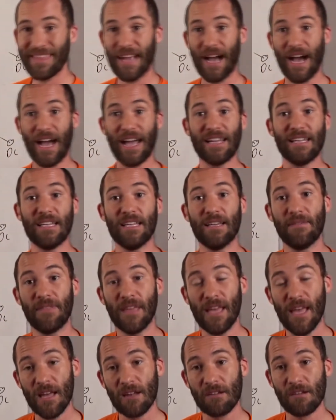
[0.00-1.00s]
the idea of
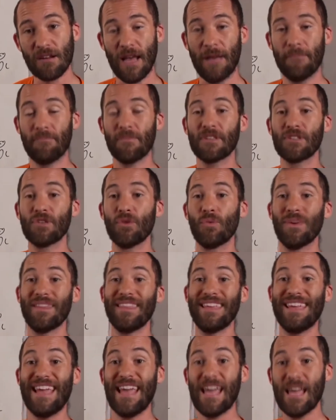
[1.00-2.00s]
the internet. So with
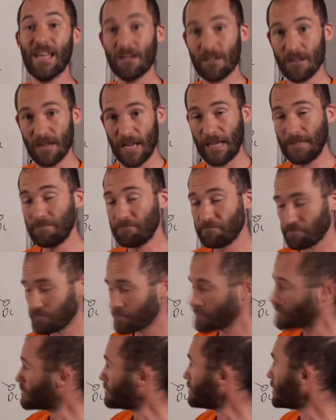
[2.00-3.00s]
the internet,
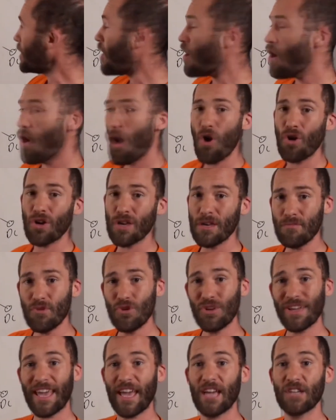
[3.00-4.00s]
all
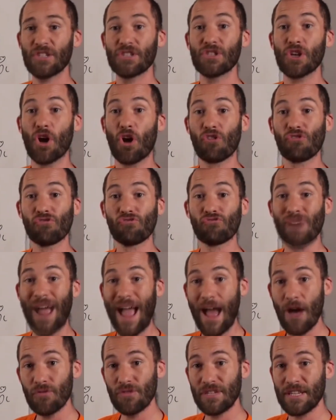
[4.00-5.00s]
communications are
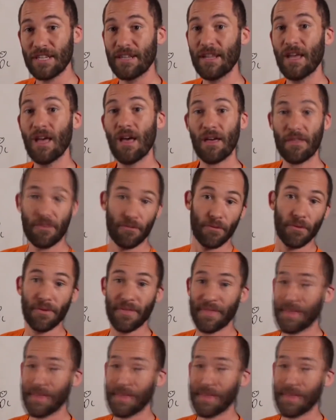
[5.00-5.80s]
routed through